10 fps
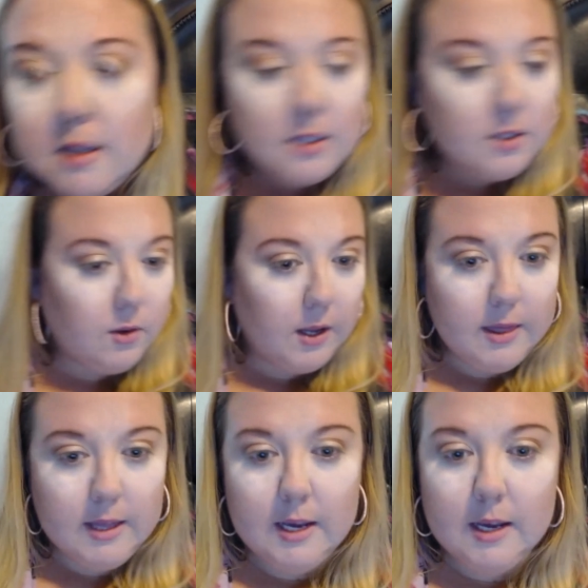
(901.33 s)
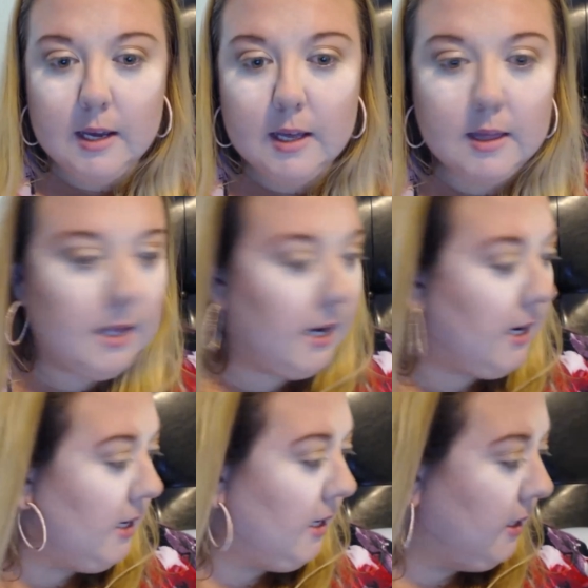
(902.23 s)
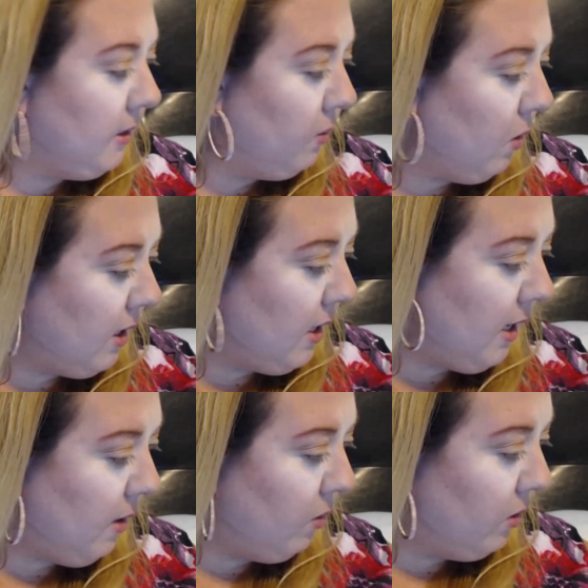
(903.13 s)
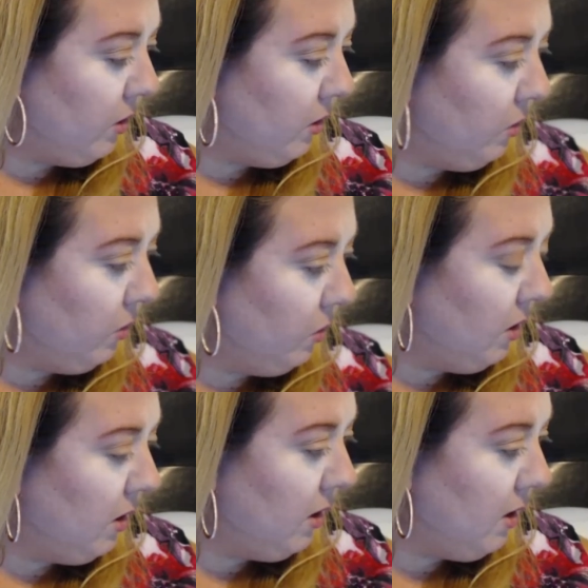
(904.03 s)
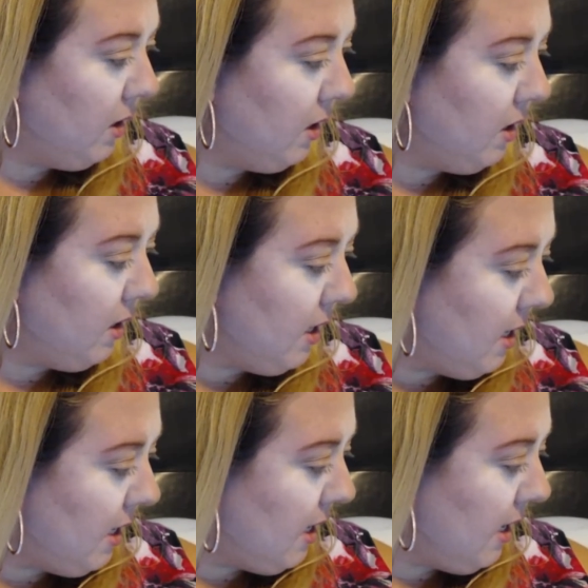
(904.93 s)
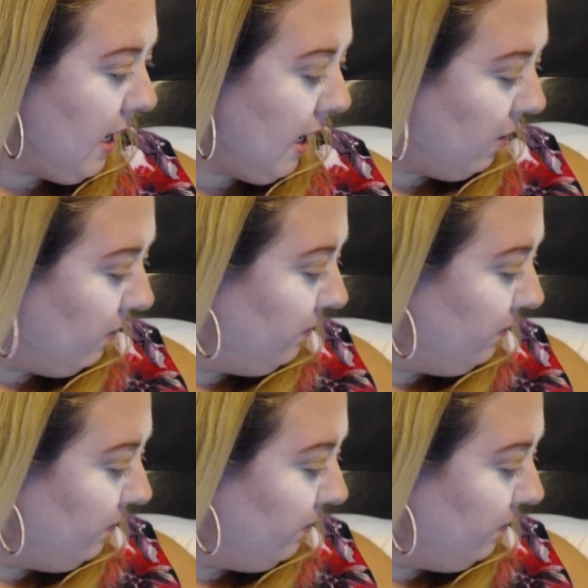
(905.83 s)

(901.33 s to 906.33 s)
So I think that is what I will do now.